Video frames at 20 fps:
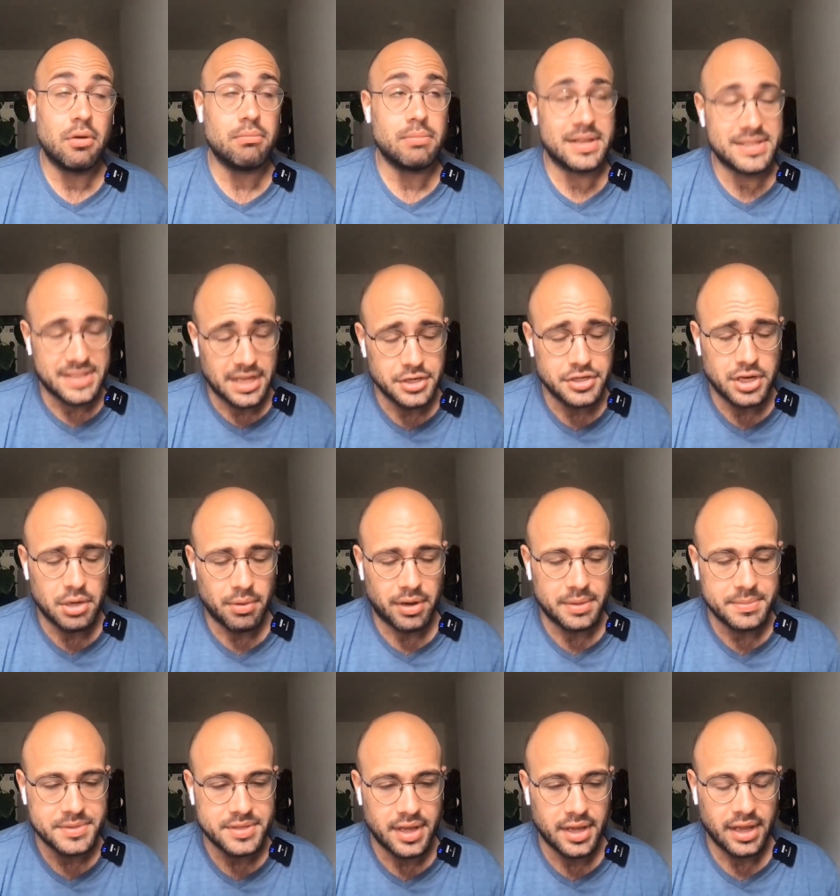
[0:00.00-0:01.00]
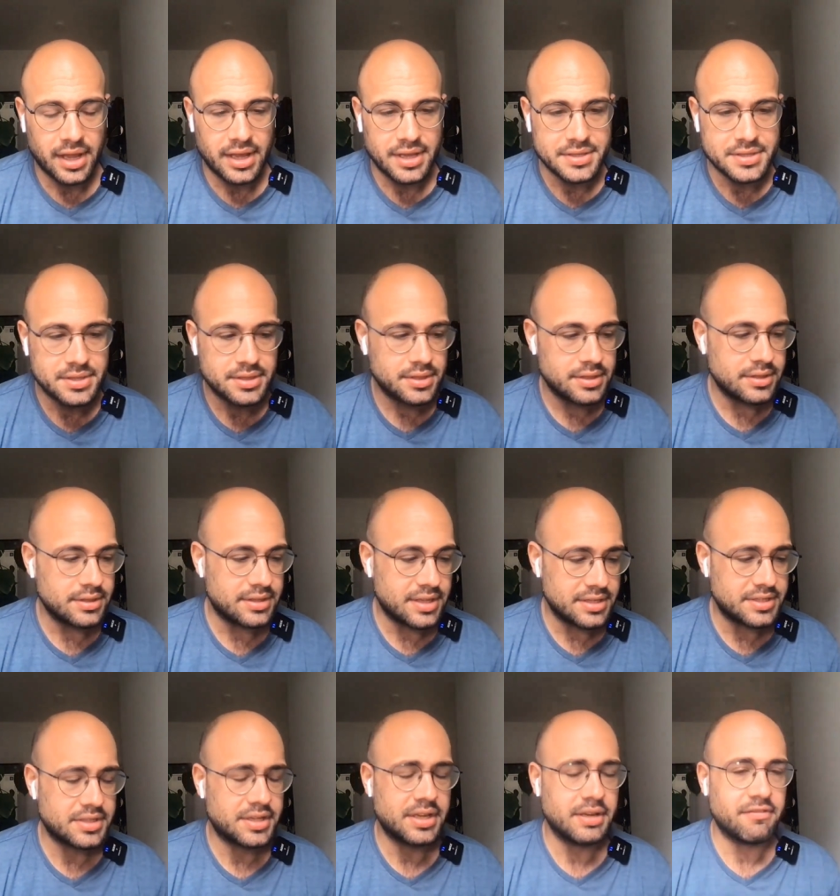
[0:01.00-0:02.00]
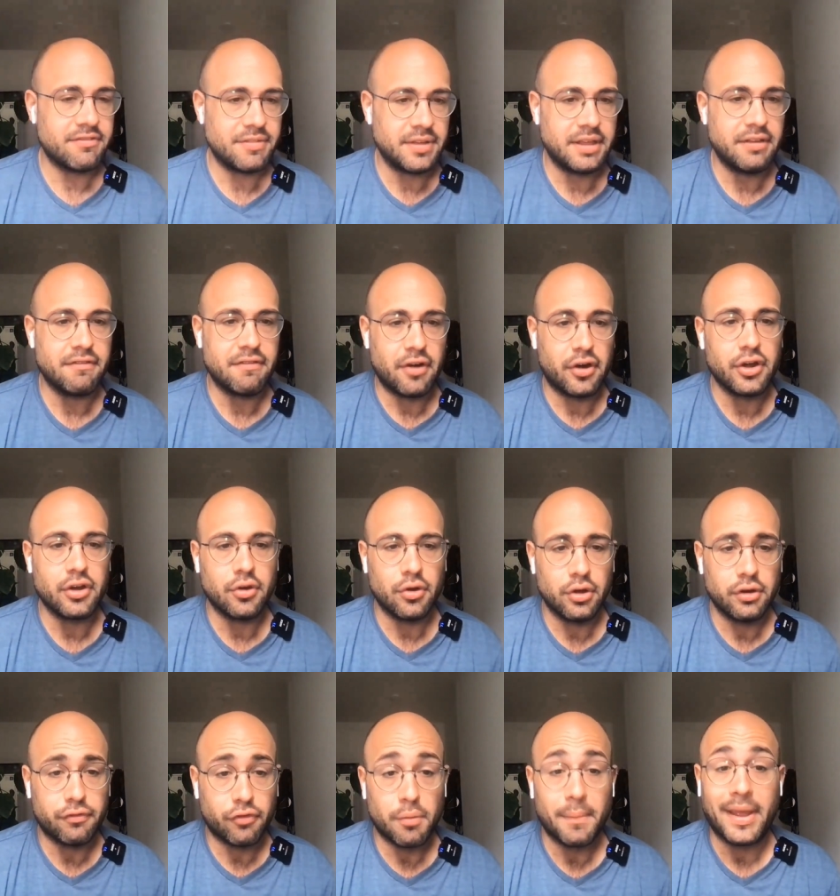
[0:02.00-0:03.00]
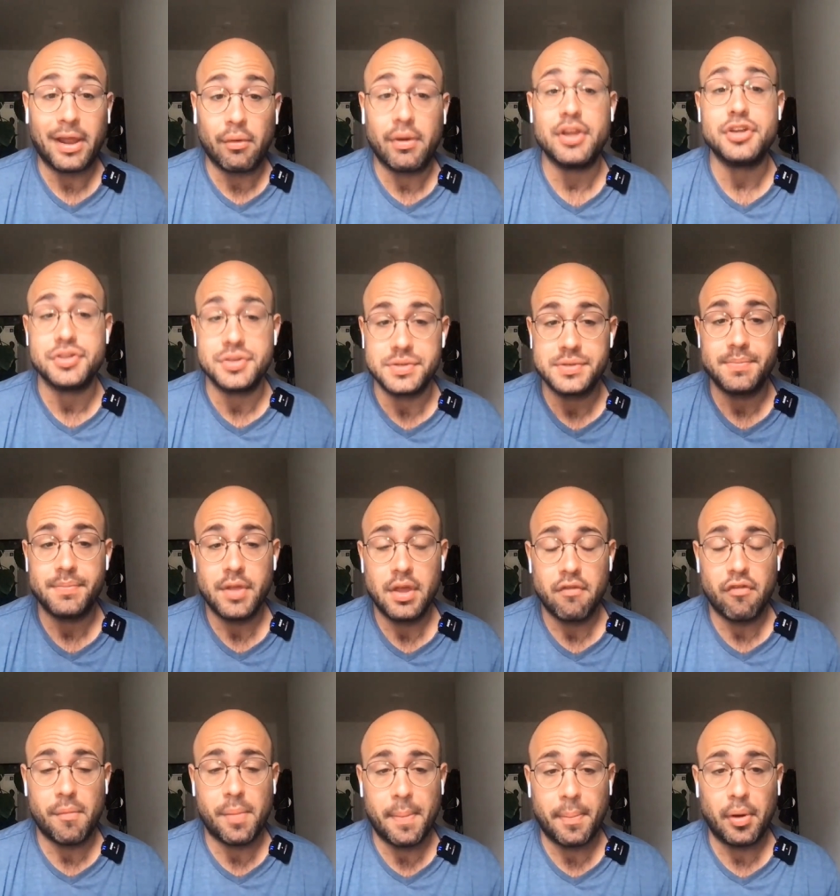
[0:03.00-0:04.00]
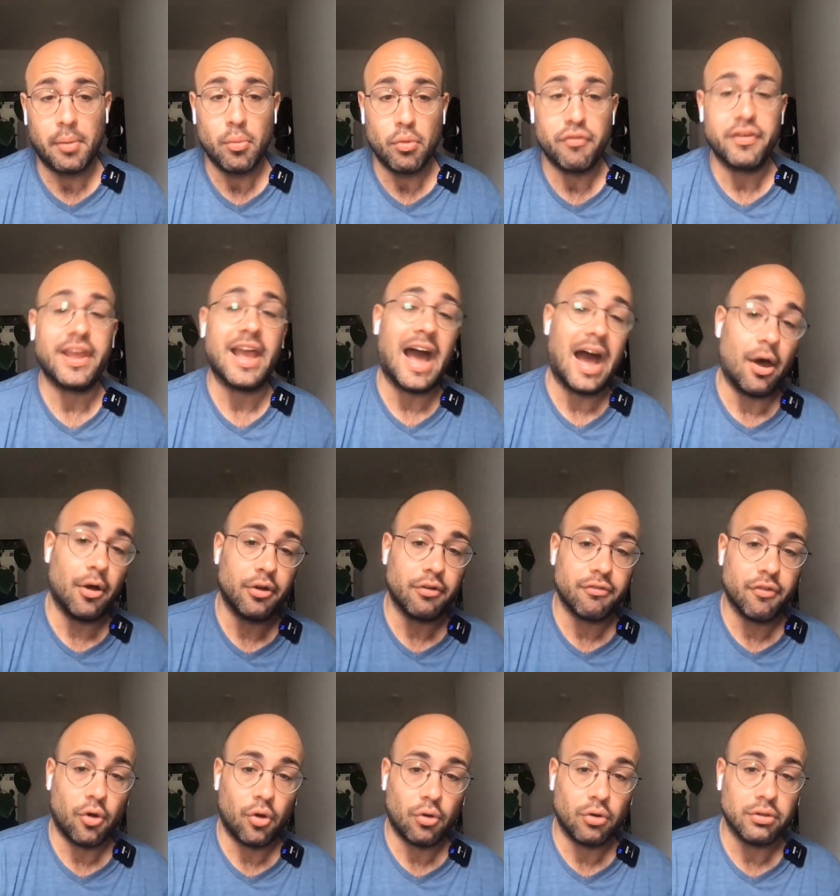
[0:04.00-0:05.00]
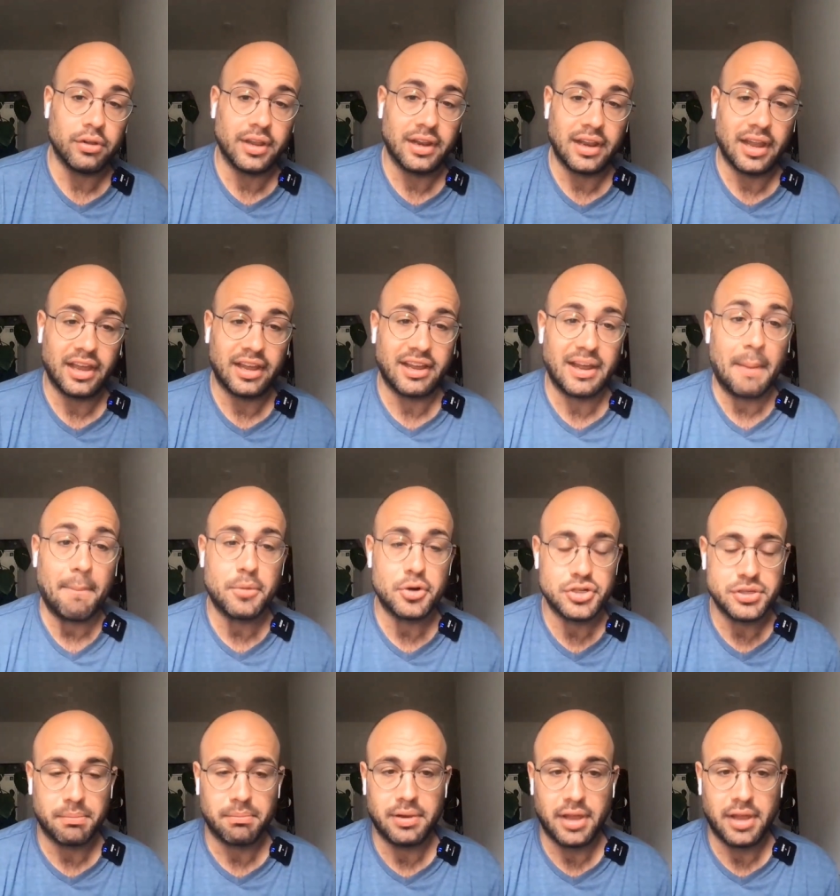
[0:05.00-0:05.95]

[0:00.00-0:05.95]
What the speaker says: Essentially what I'm saying is this can be very good for migrations, for people moving out of old and like cumbersome